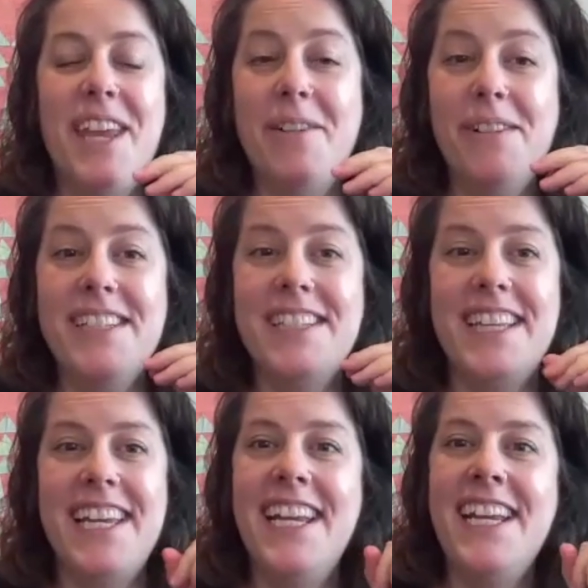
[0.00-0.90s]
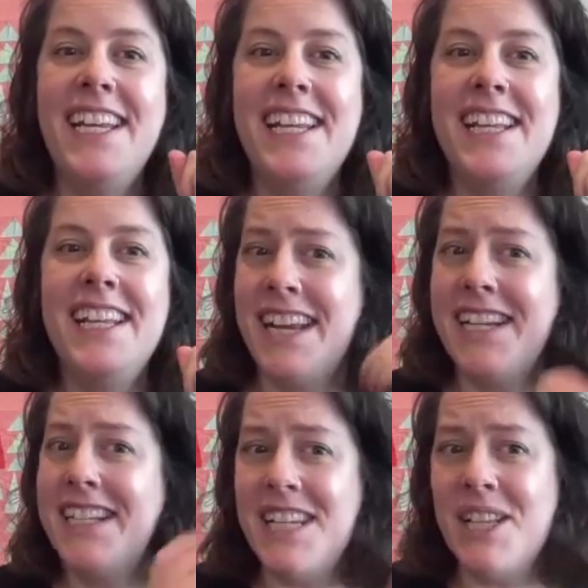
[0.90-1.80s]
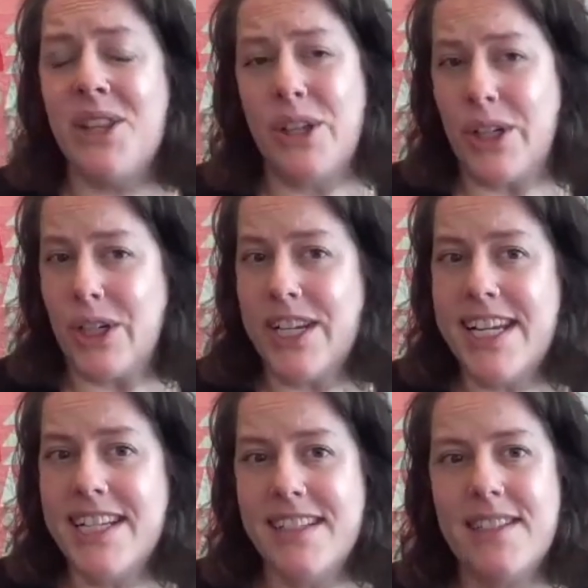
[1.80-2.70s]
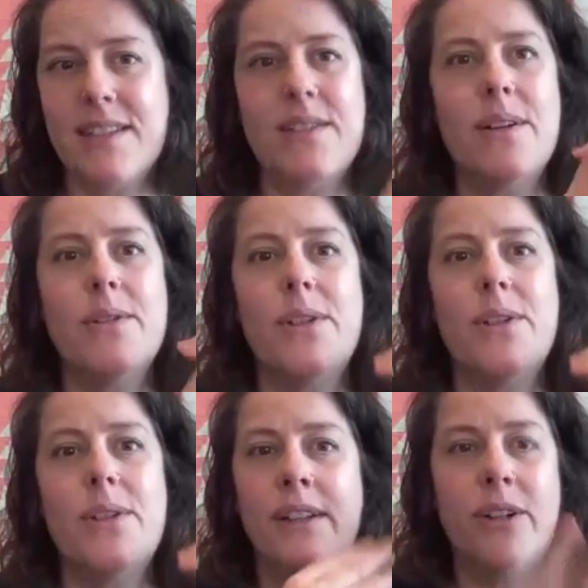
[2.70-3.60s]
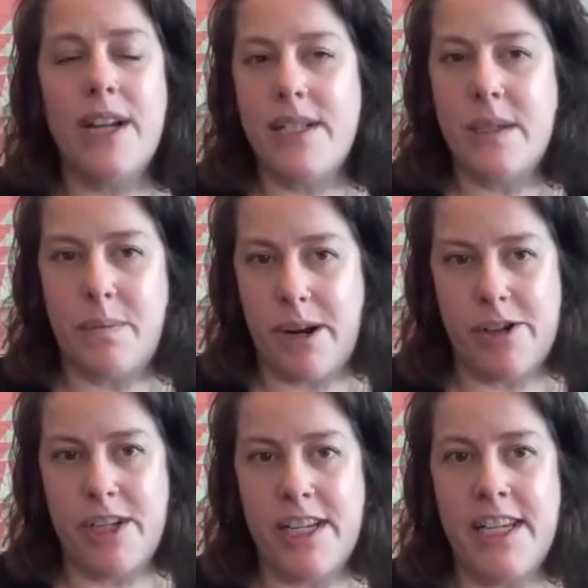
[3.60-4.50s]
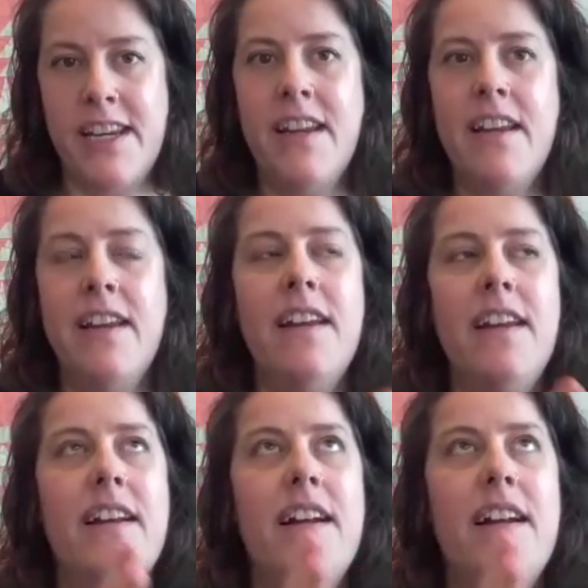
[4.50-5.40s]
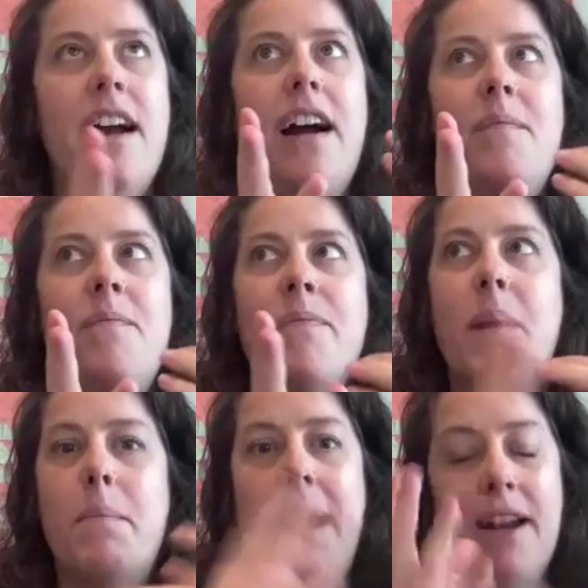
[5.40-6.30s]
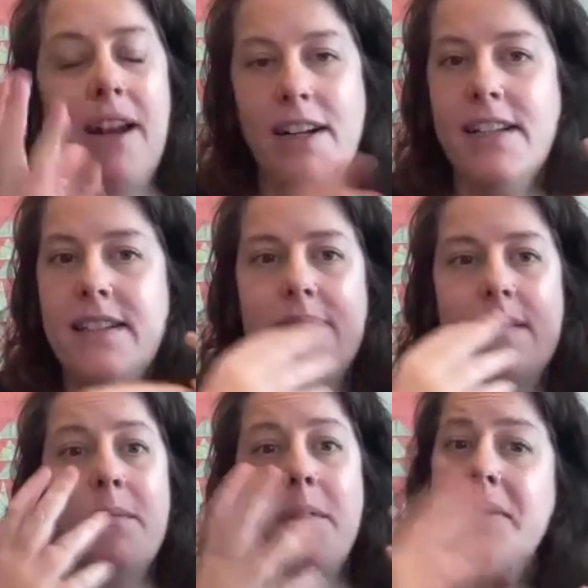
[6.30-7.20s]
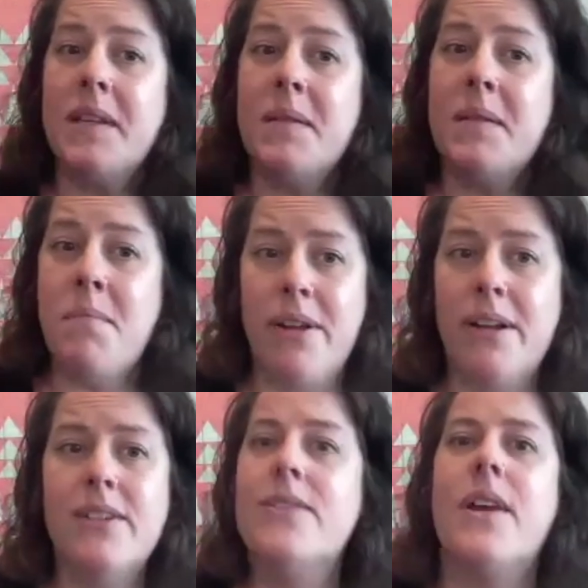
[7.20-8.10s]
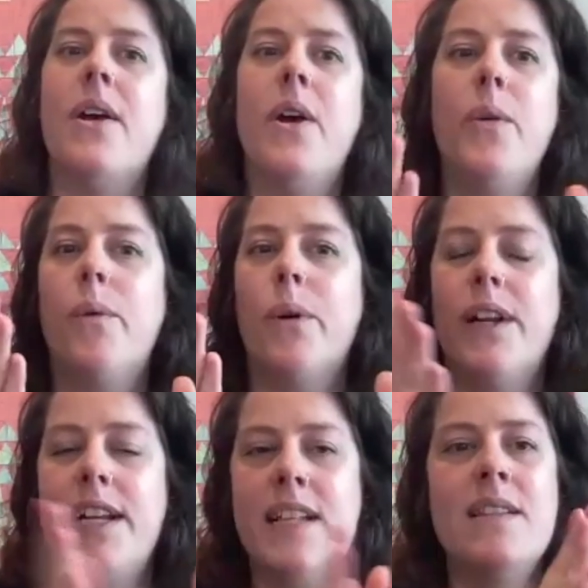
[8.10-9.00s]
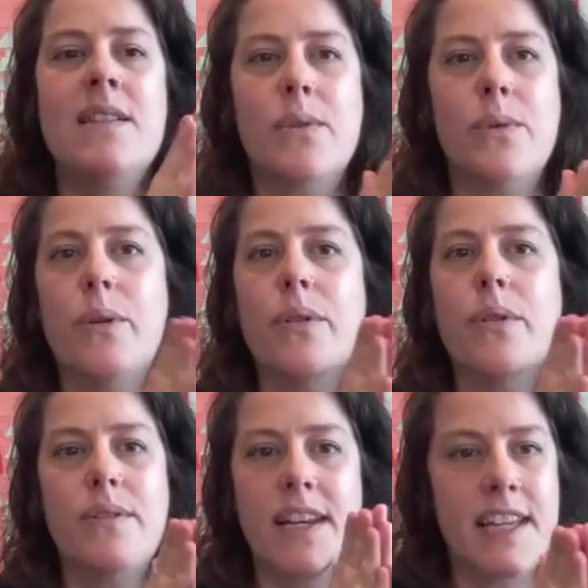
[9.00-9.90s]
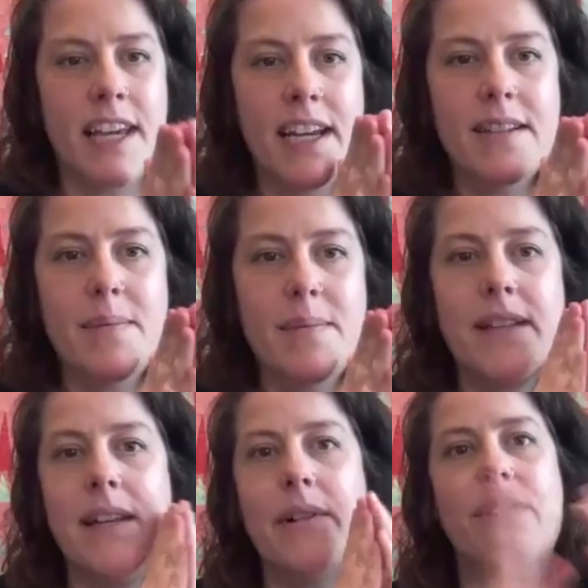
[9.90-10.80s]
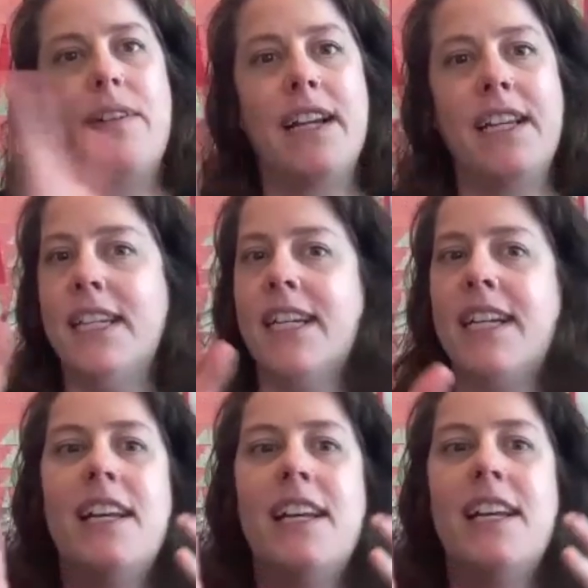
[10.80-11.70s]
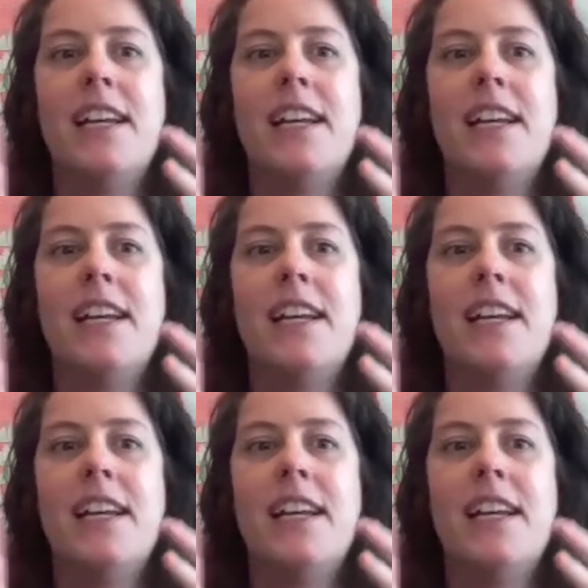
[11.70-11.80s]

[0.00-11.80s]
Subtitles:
it was in the 1930s. So during the Great Depression, parents, mostly mothers, were in schools feeding kids because they were finding